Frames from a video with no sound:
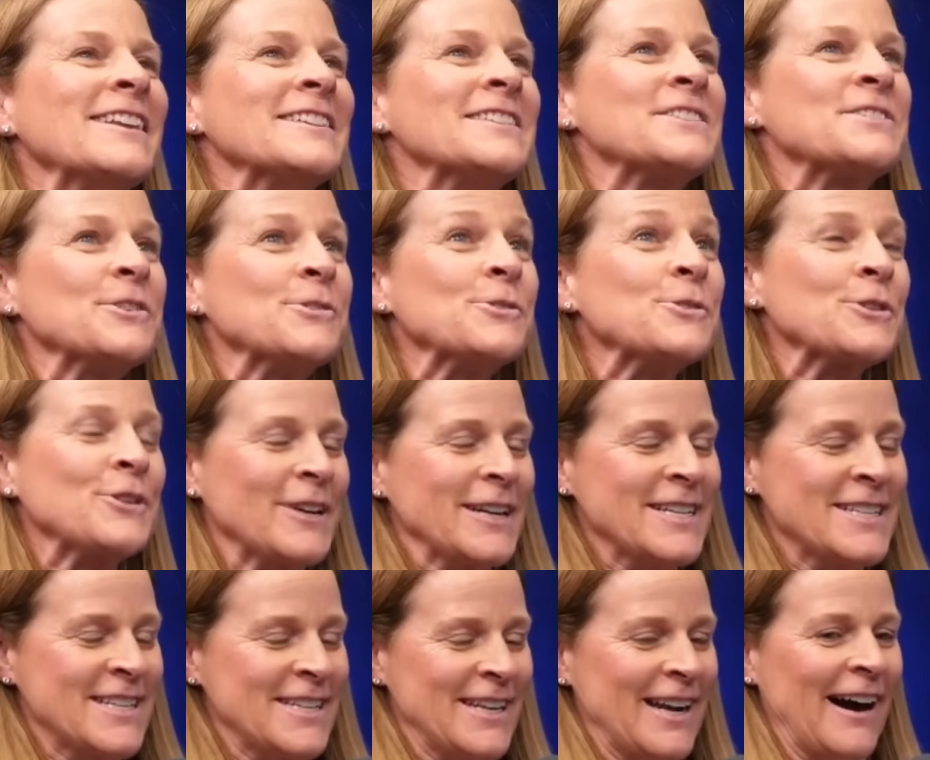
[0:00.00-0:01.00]
it's so
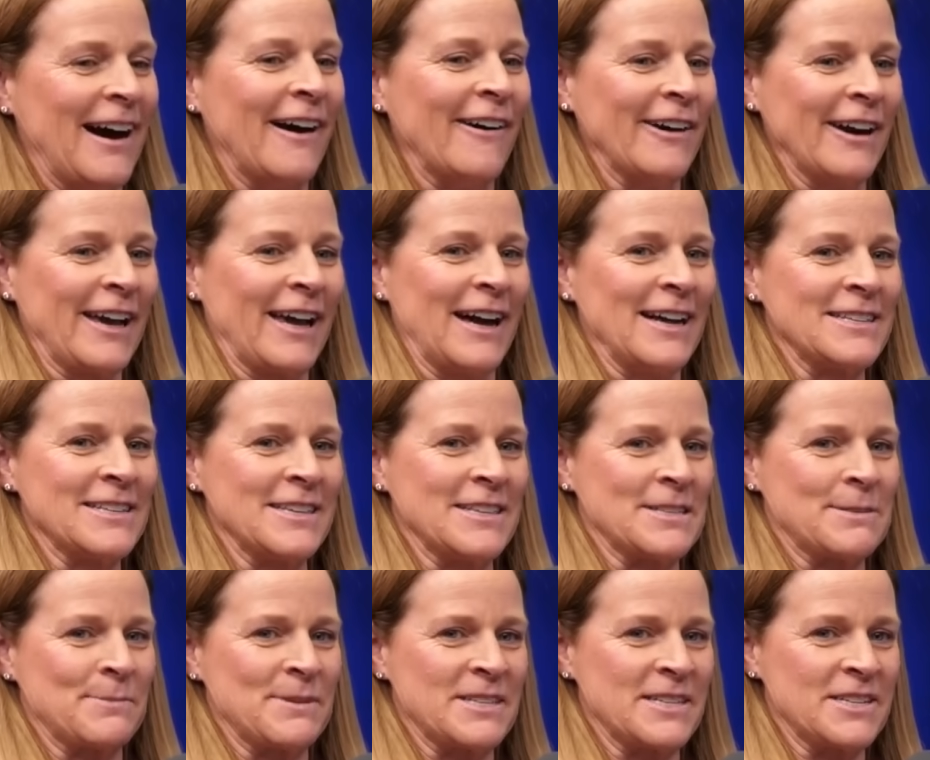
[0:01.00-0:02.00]
crazy to how I got to
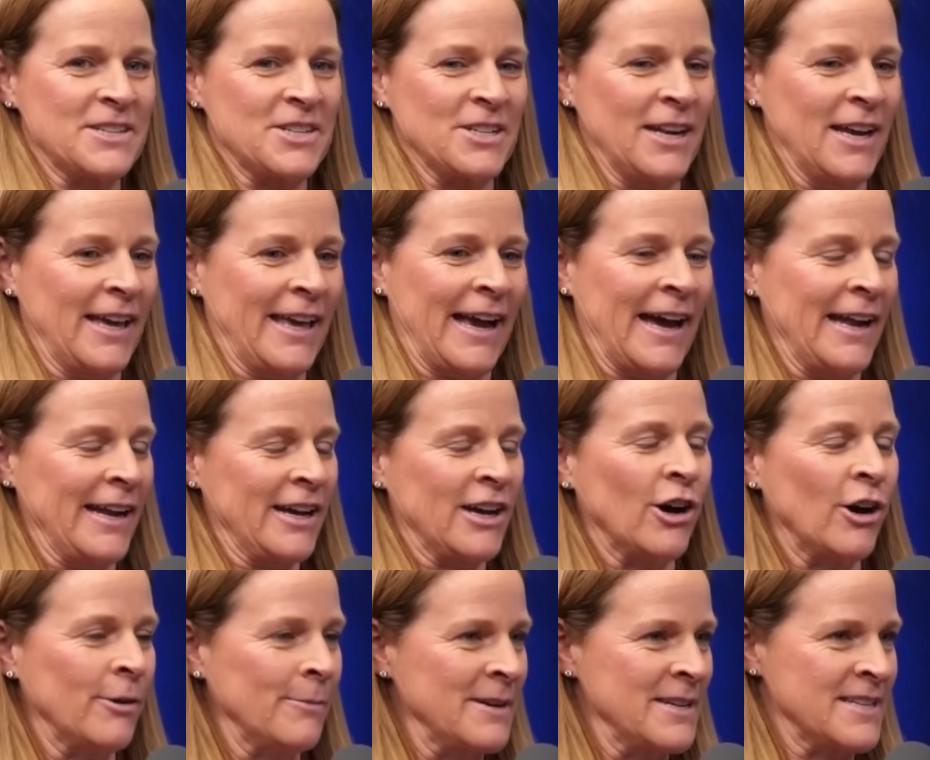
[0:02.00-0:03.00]
this position. I kind of
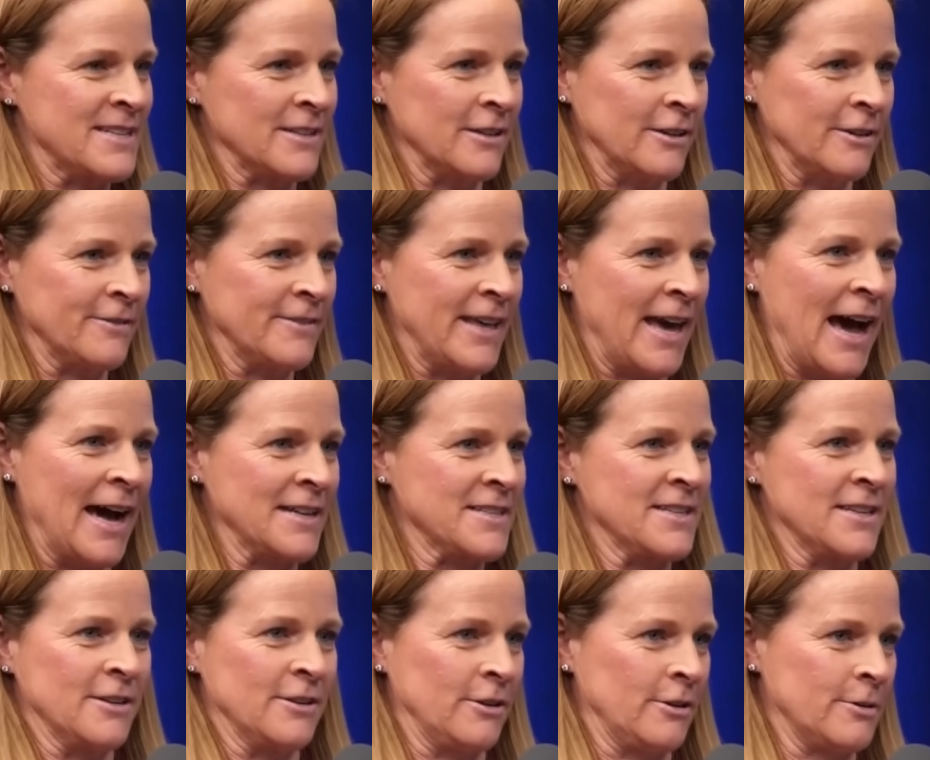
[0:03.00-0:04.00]
call myself the
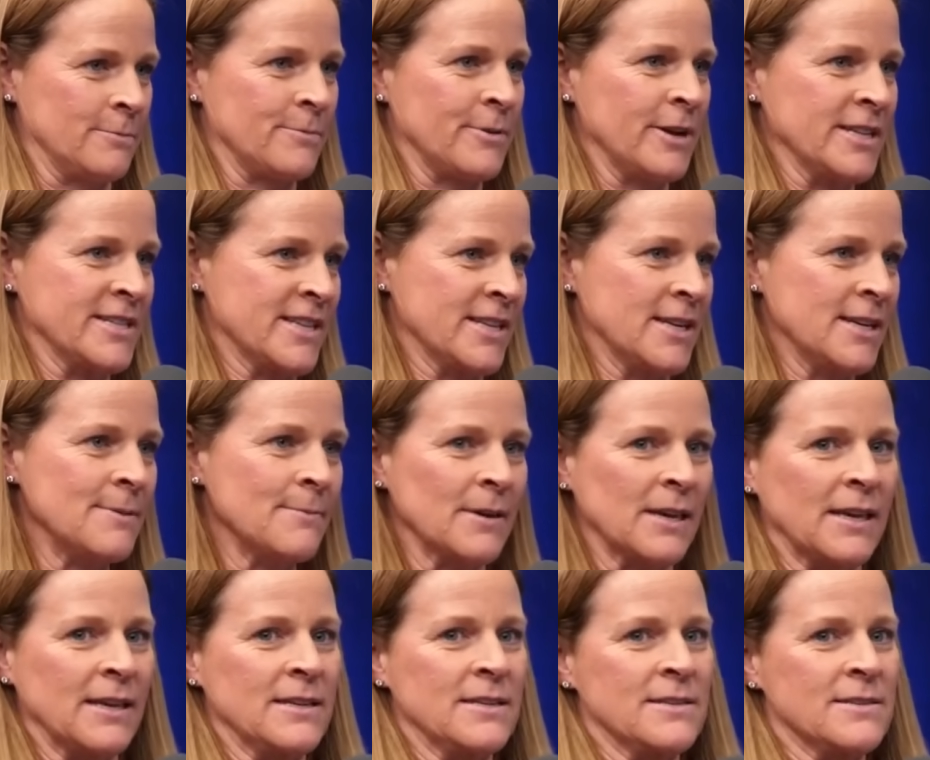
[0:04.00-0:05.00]
accidental president
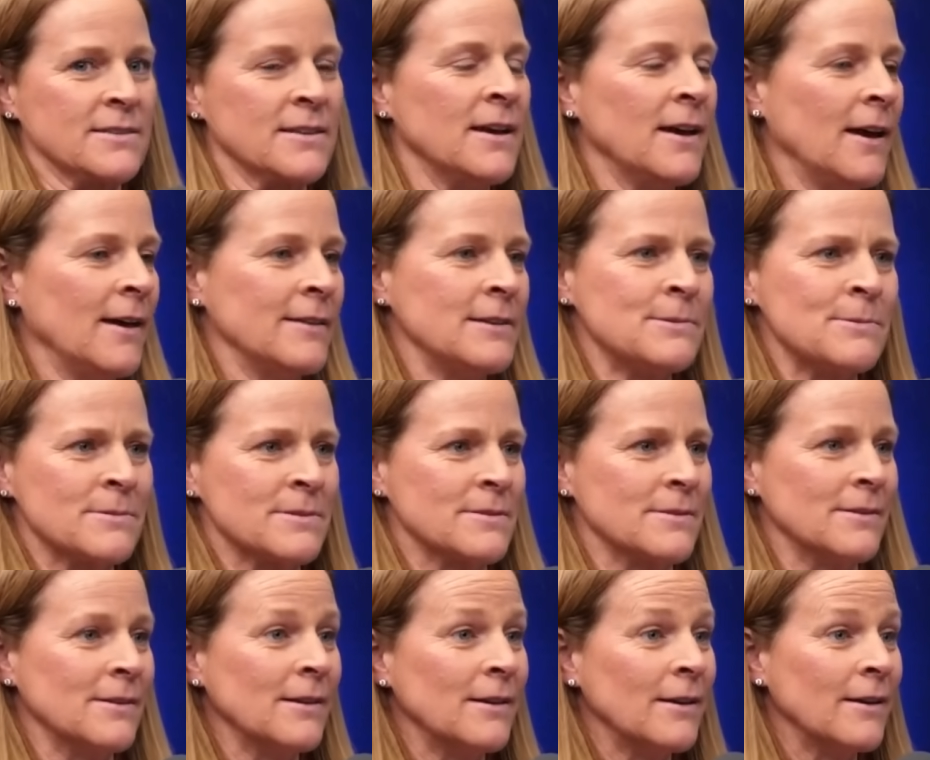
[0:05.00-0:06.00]
because this was
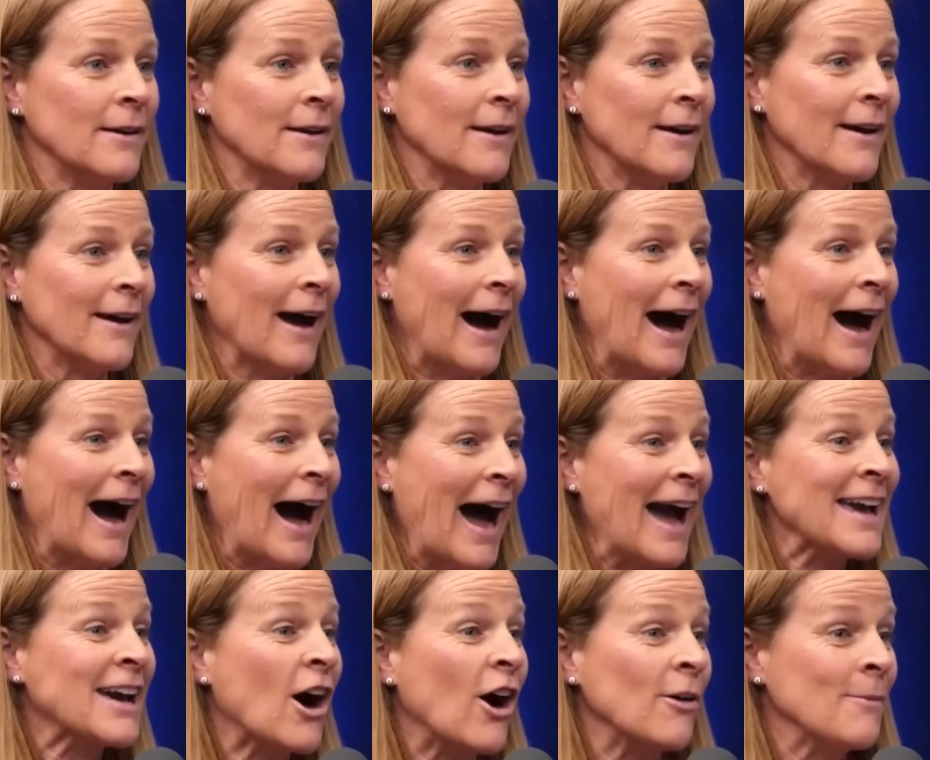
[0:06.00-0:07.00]
you.
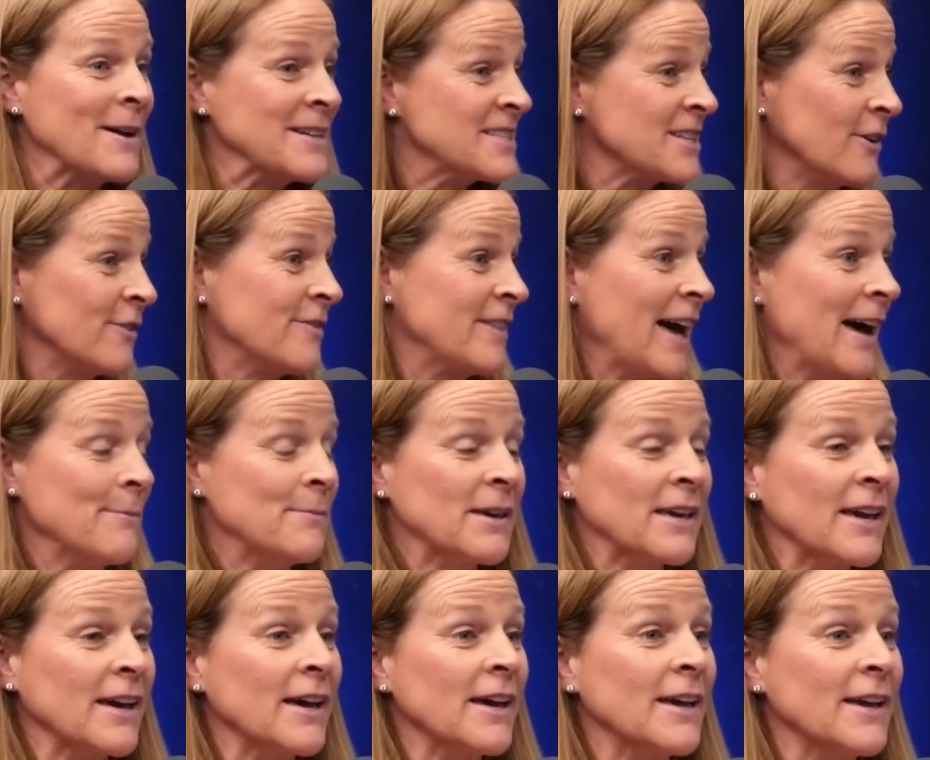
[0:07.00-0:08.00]
I call myself that
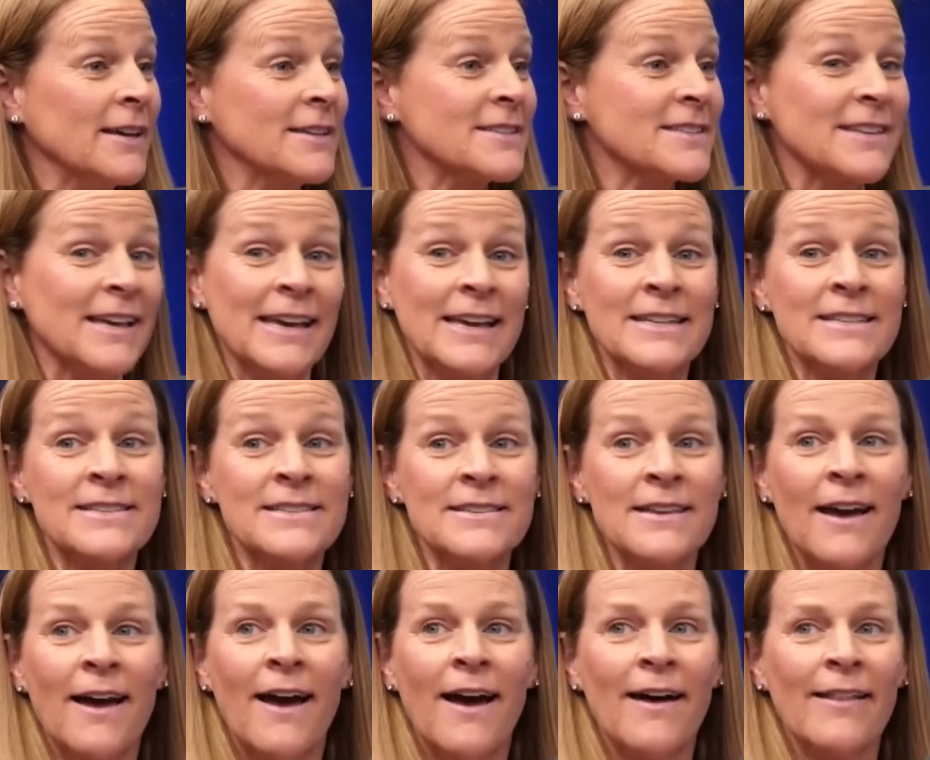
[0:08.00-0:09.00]
because it's
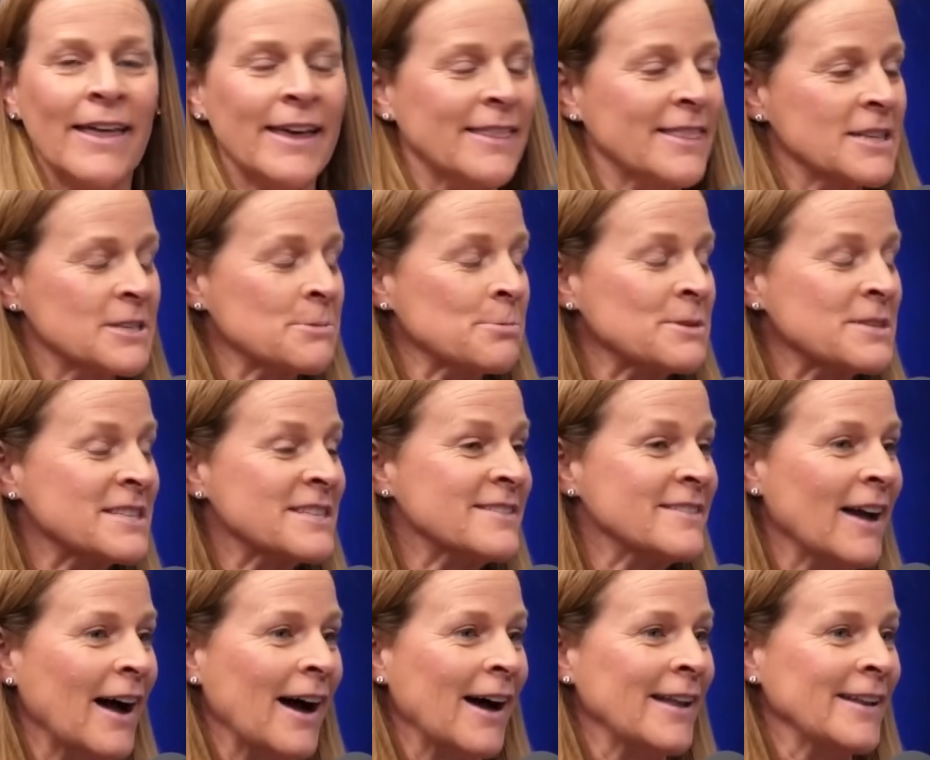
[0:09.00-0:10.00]
like this was
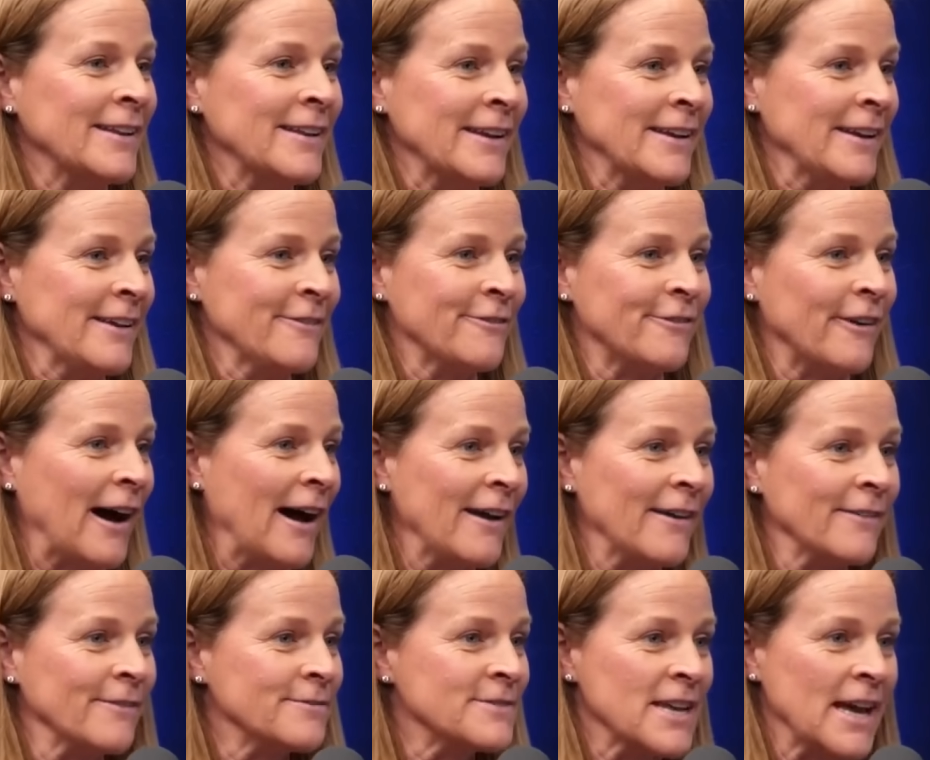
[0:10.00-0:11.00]
not in any
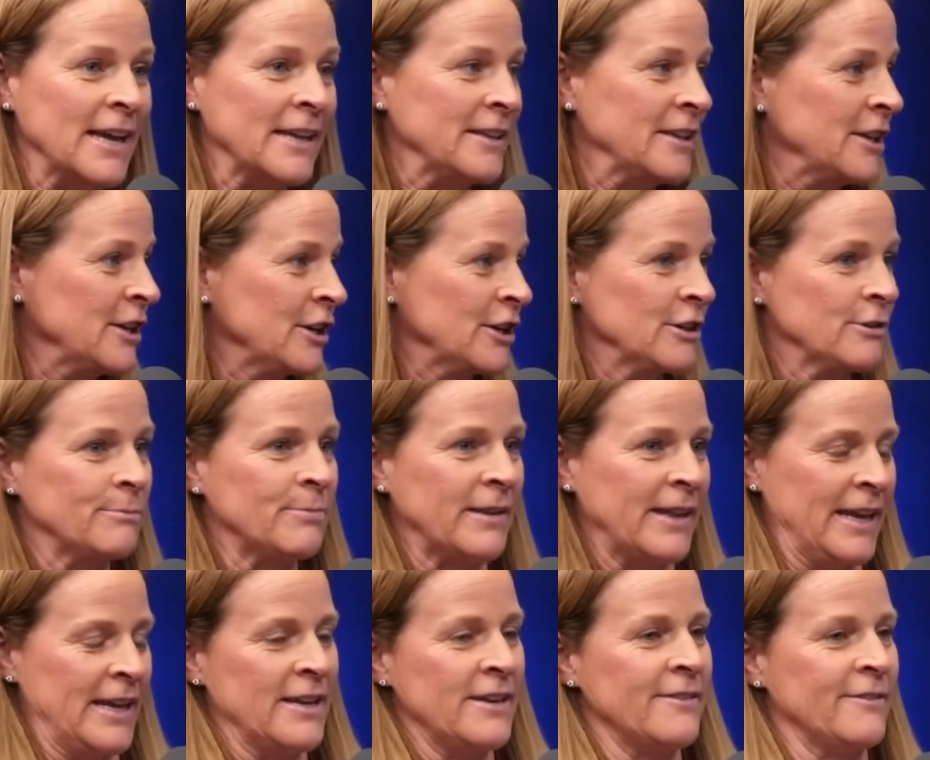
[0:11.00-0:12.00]
5-10 year
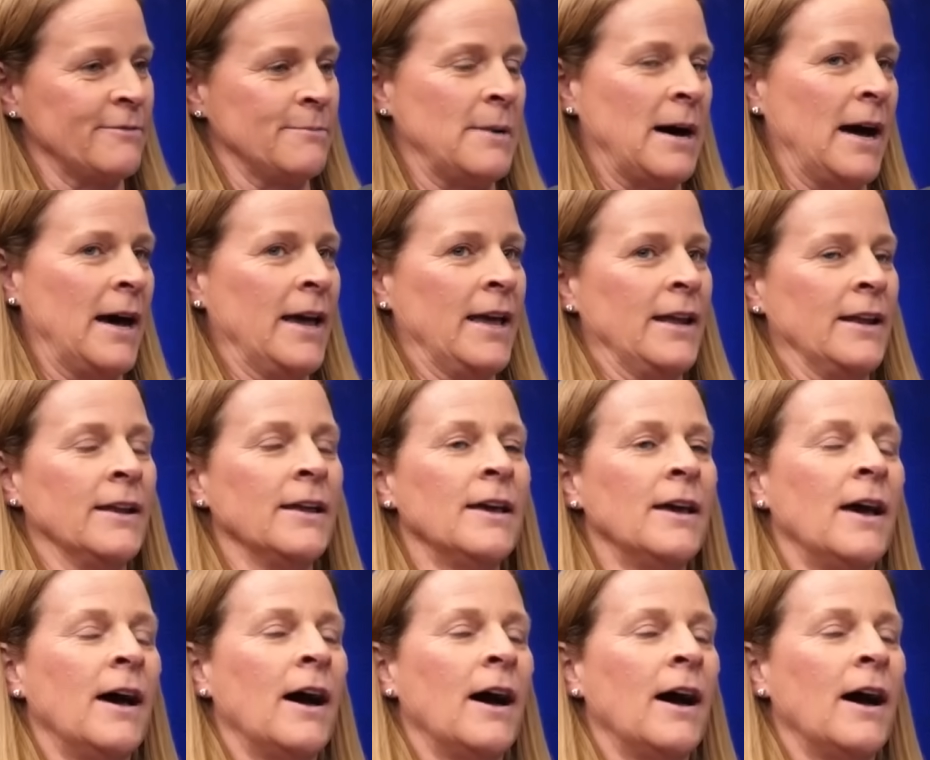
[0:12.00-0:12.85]
plan of mine.